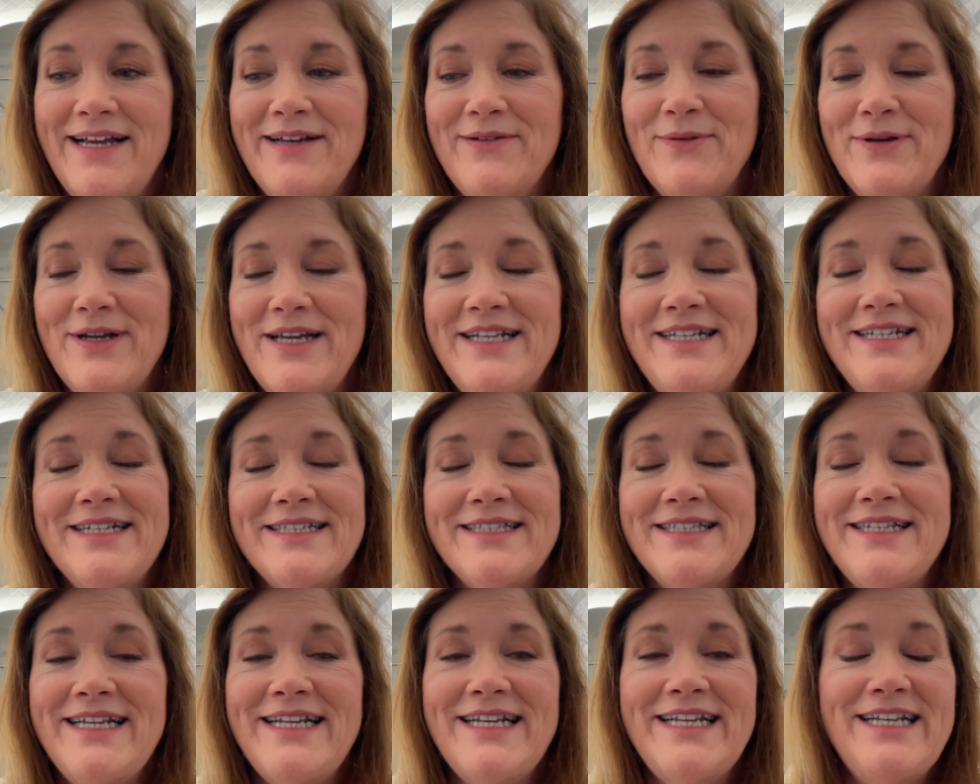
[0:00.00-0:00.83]
it
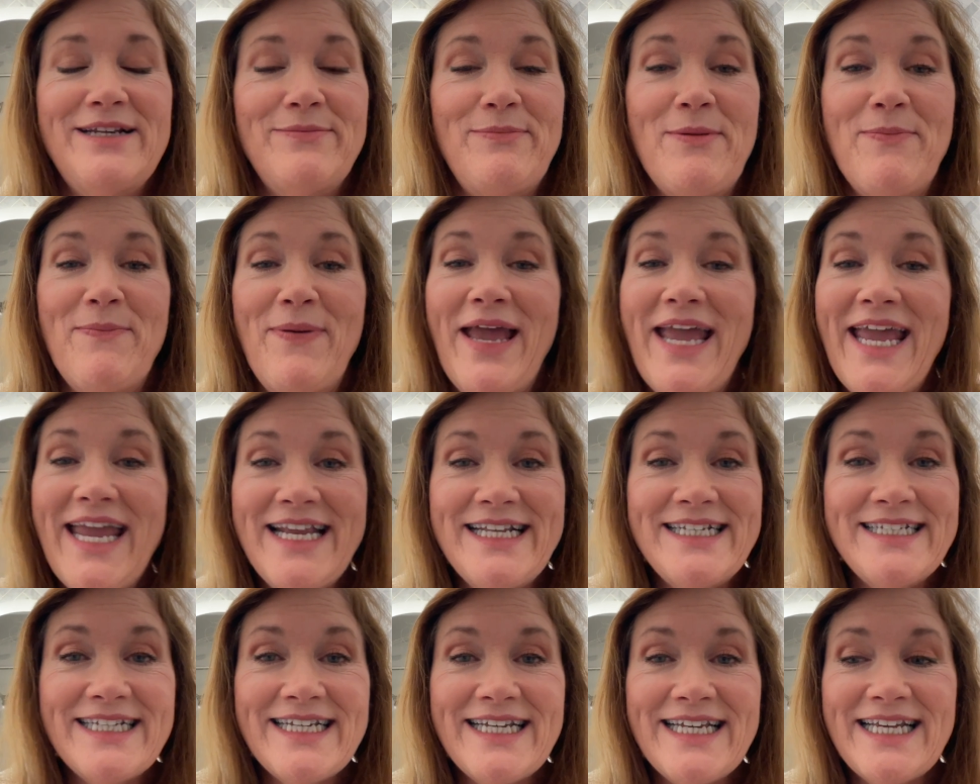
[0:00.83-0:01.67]
just needed to be
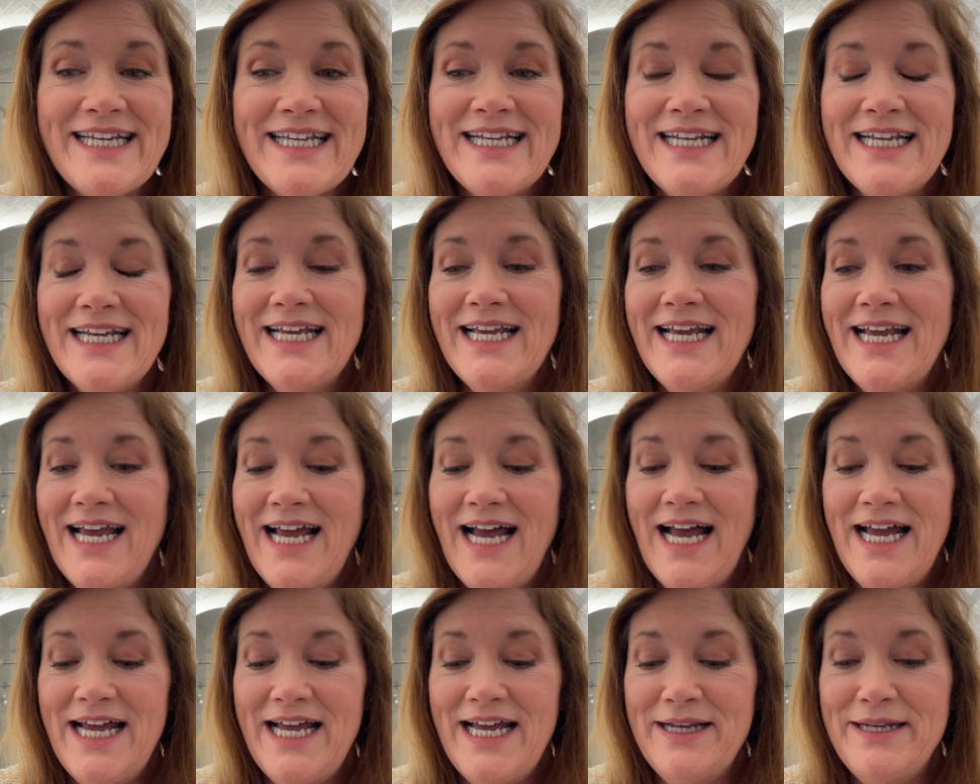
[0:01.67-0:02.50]
painted.
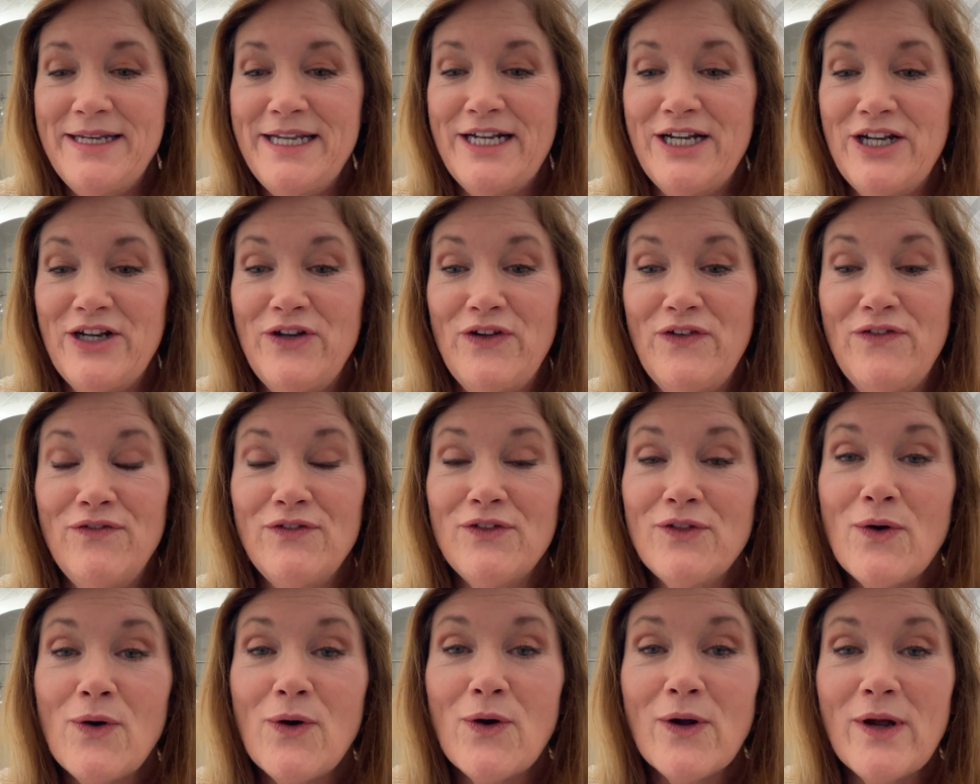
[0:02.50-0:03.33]
I needed new
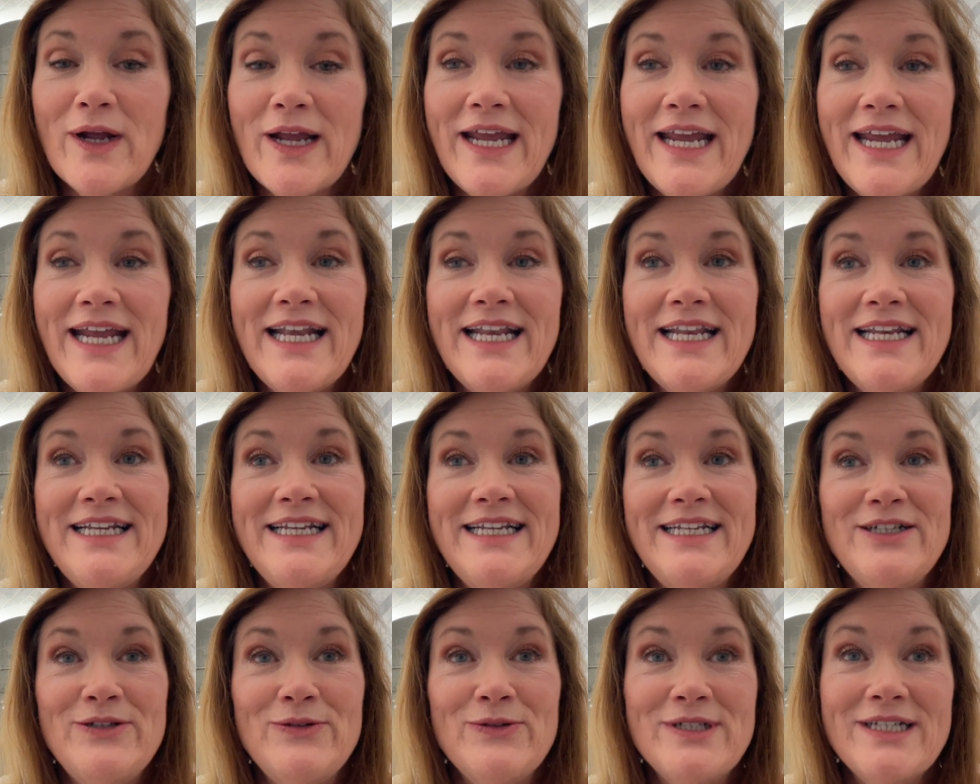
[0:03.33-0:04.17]
flooring, it
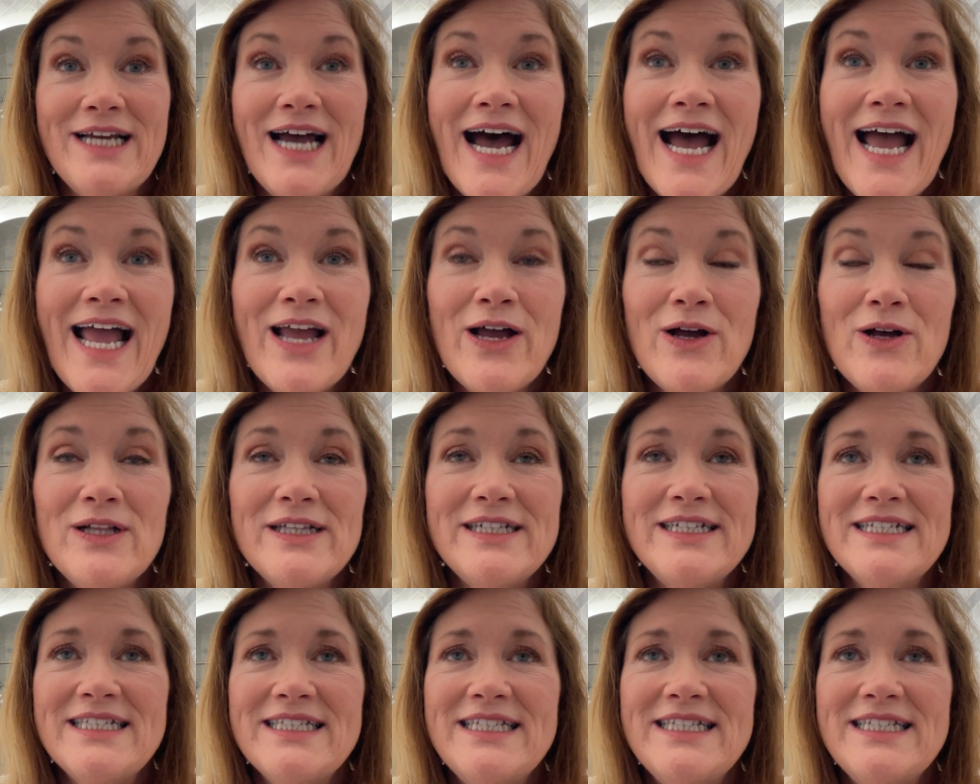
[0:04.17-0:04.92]
needed new tile.